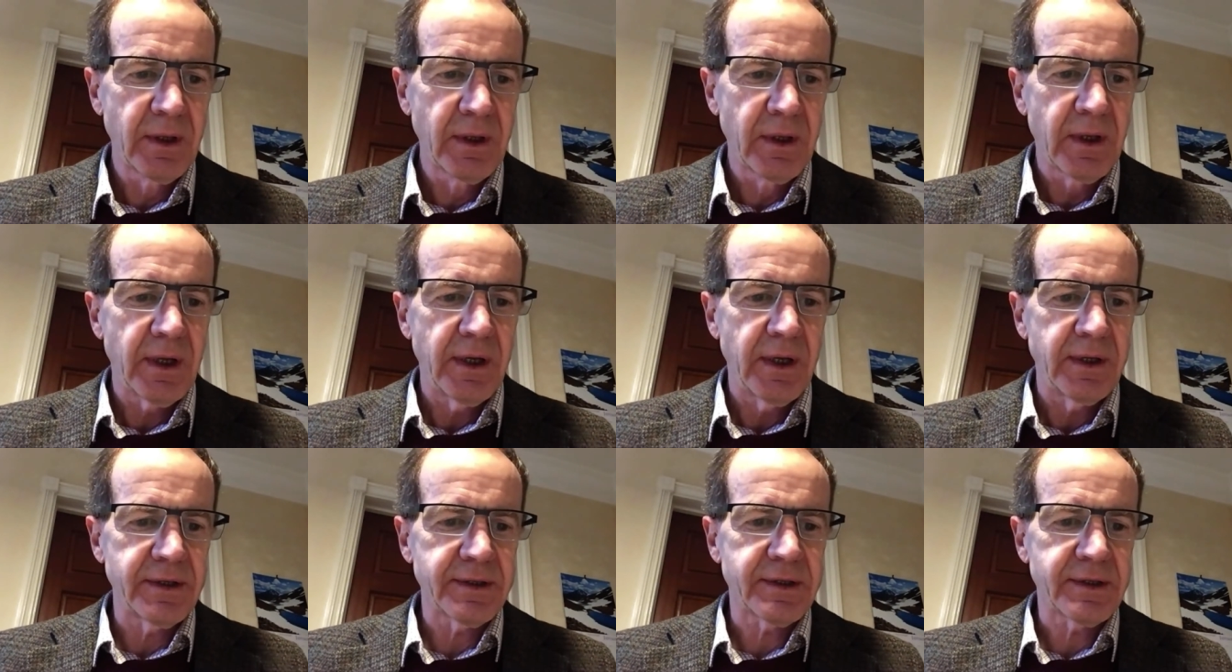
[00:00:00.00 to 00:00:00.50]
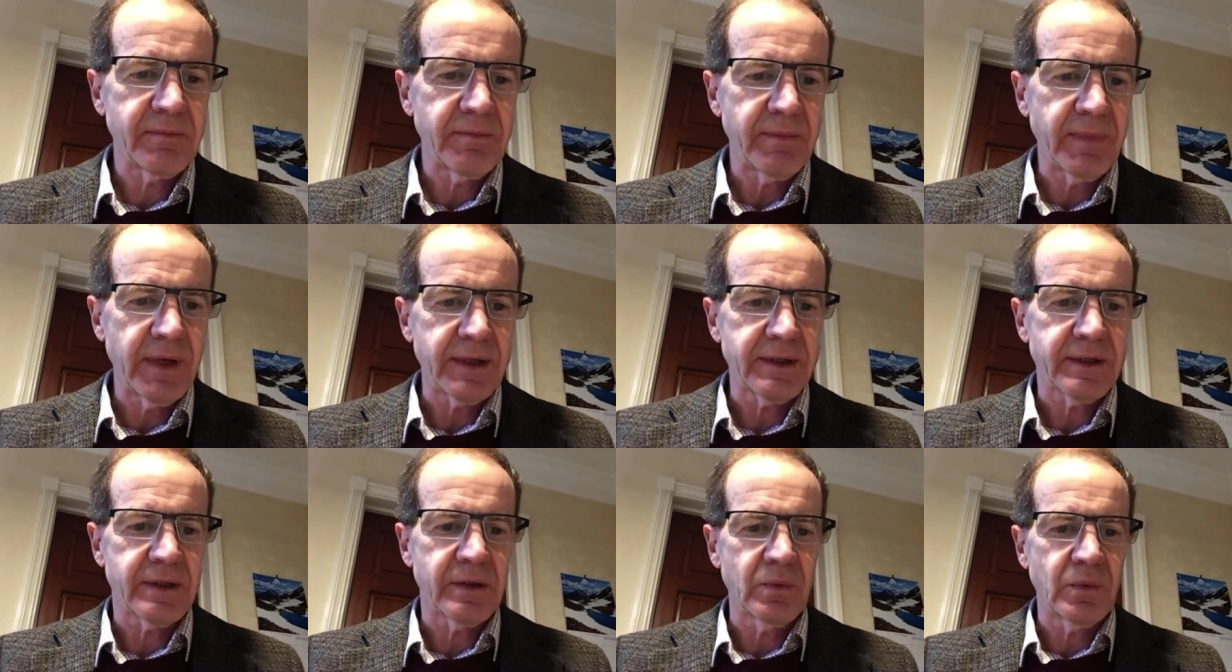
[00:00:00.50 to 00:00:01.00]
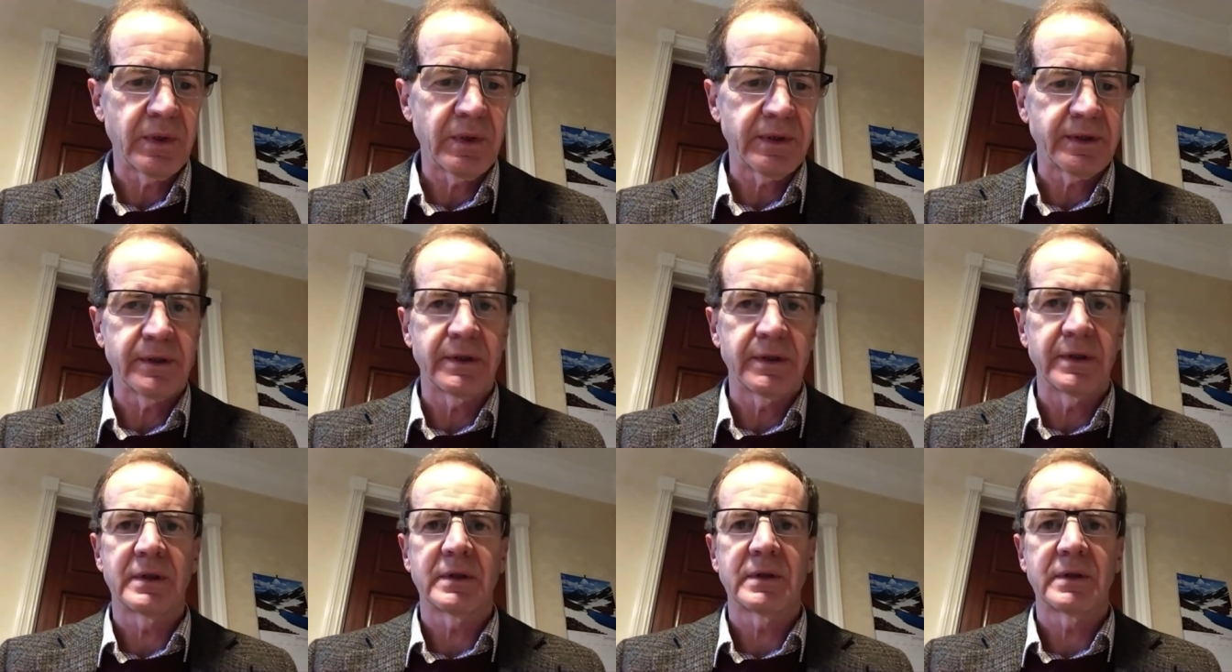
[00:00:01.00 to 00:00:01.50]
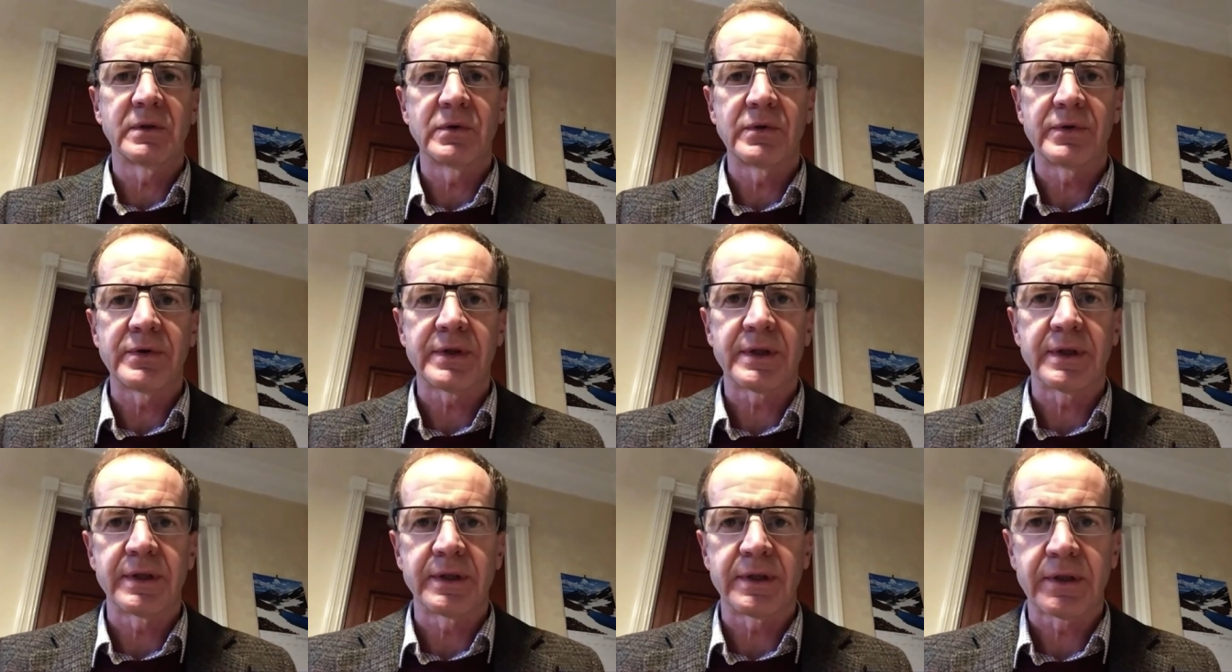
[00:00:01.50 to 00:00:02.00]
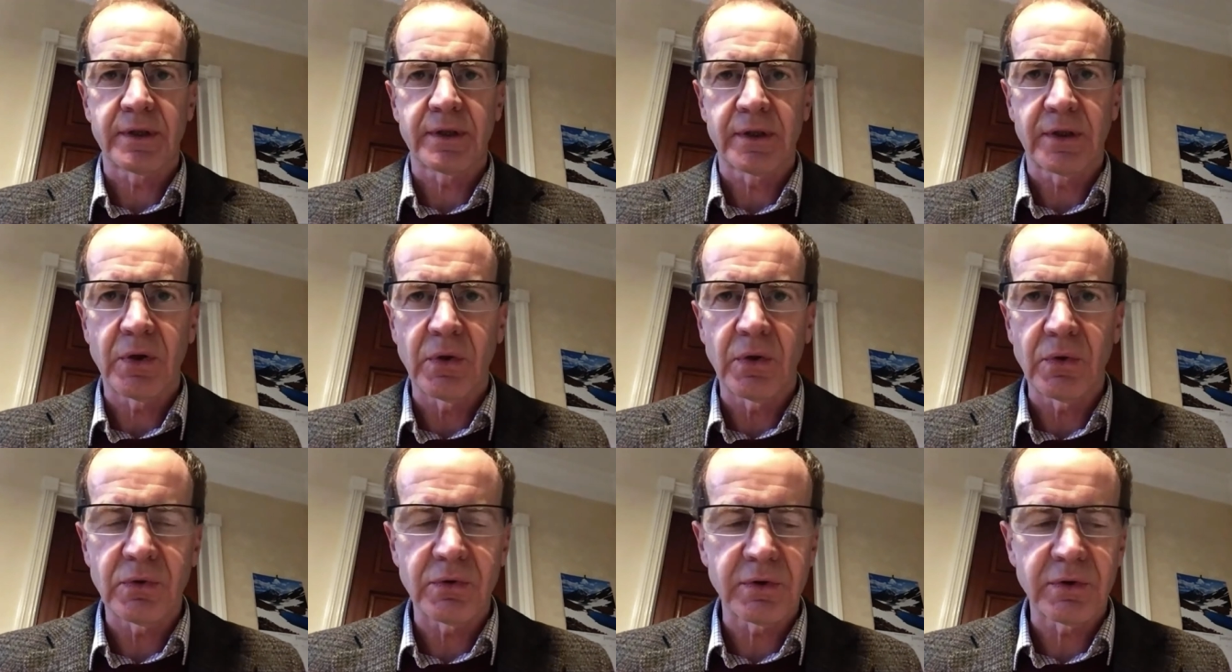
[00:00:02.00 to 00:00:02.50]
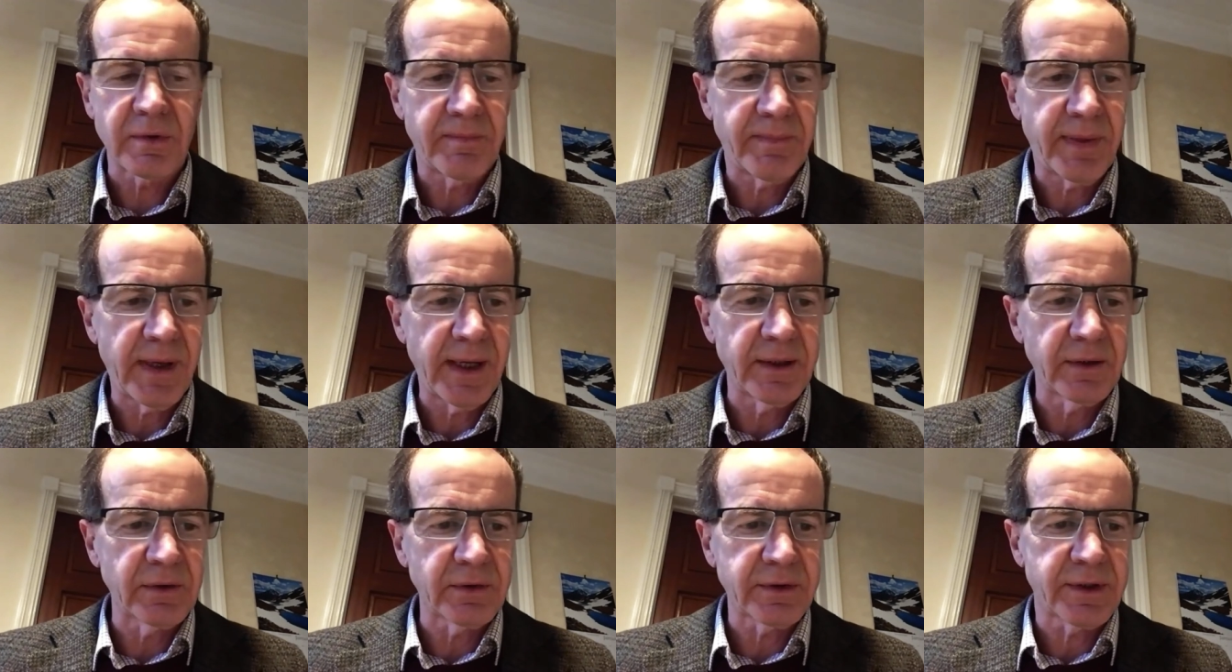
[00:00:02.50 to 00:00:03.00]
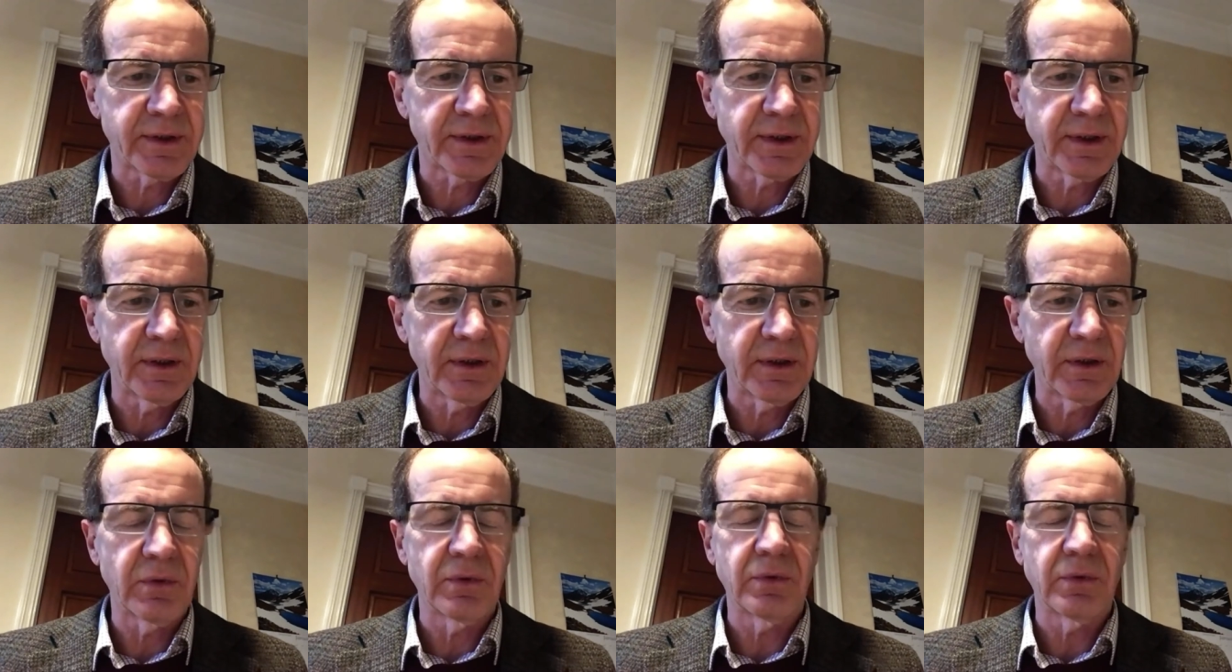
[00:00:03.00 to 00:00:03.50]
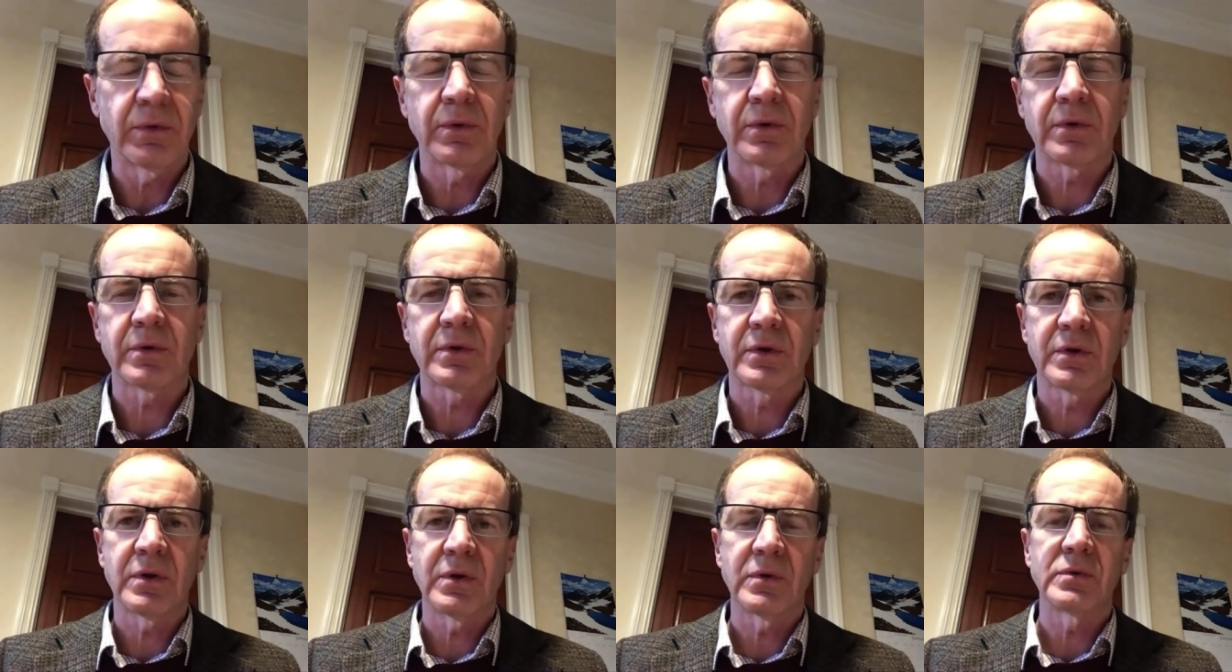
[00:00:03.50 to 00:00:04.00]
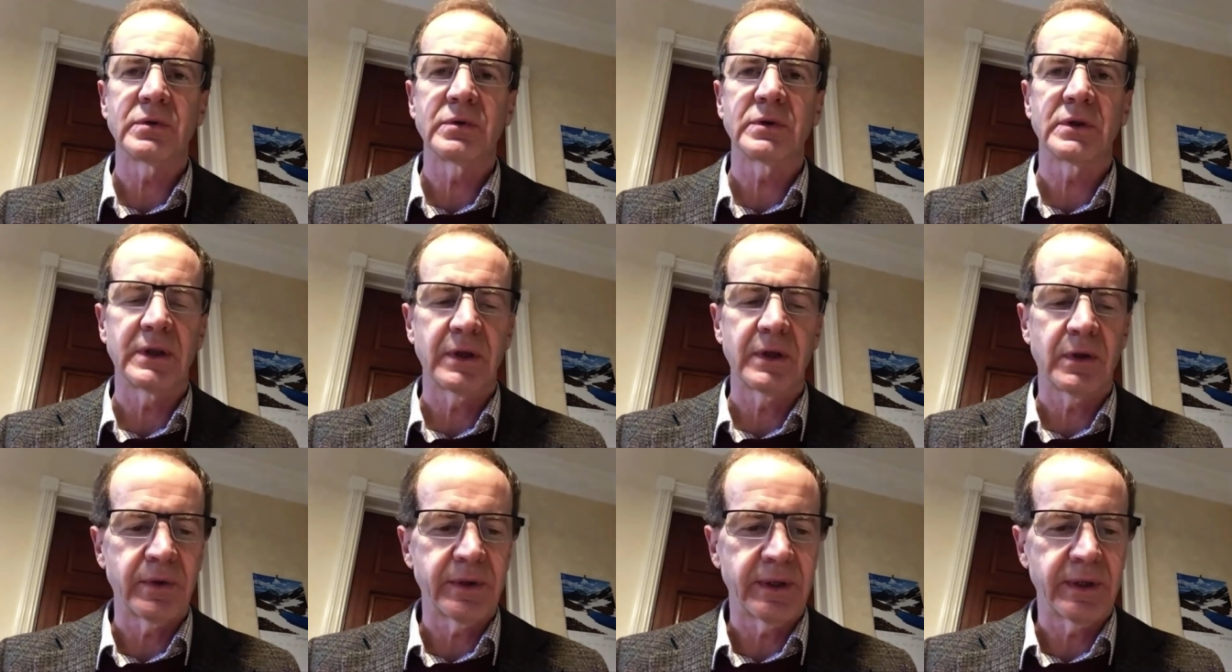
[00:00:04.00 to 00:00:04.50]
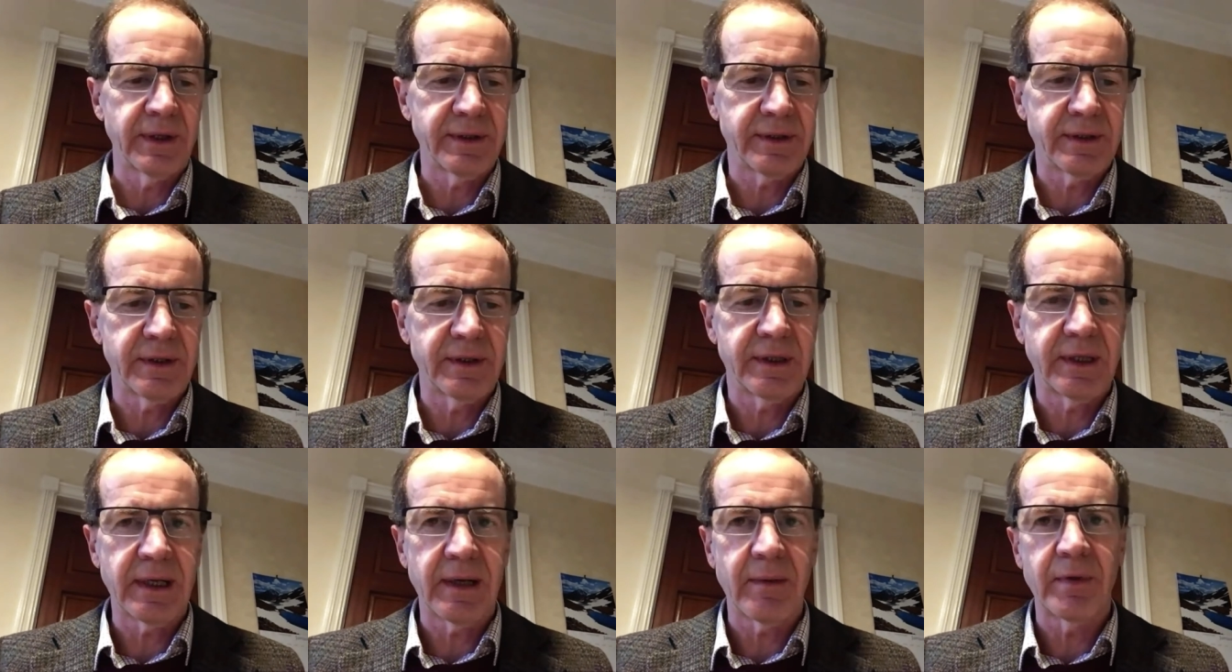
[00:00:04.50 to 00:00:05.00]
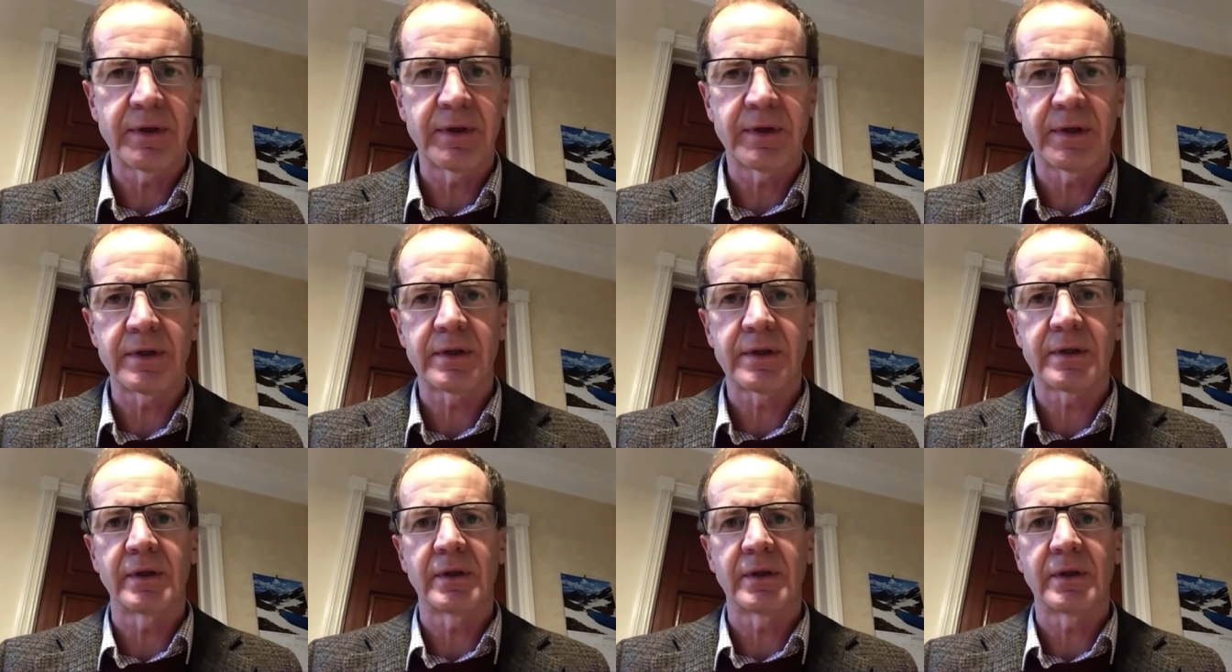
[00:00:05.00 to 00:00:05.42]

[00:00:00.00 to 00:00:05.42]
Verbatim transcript: It doesn't matter whether the clause is called a penalty or called liquidated damages,